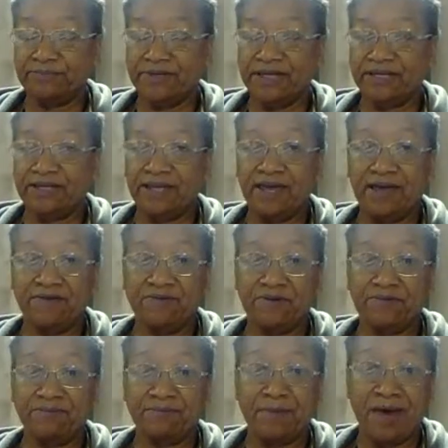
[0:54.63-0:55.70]
been
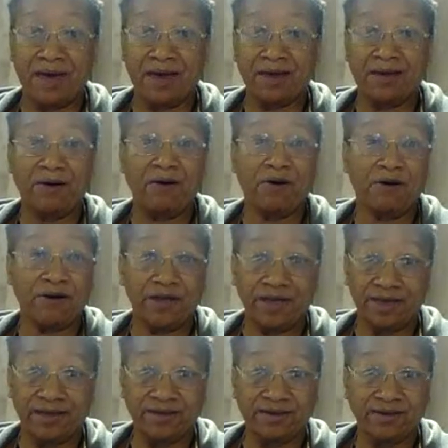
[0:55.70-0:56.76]
having my
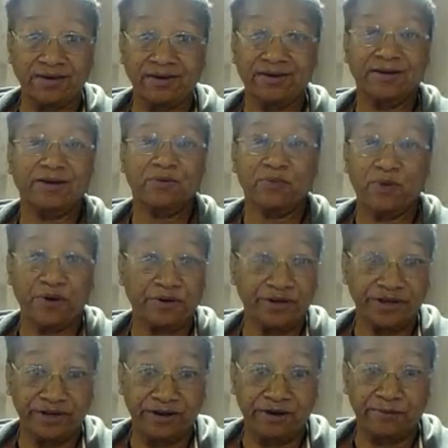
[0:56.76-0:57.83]
RA
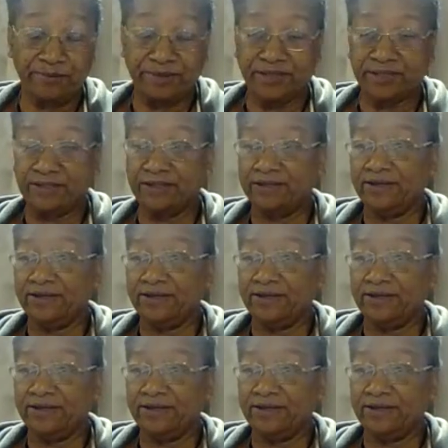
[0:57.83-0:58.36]
working on me.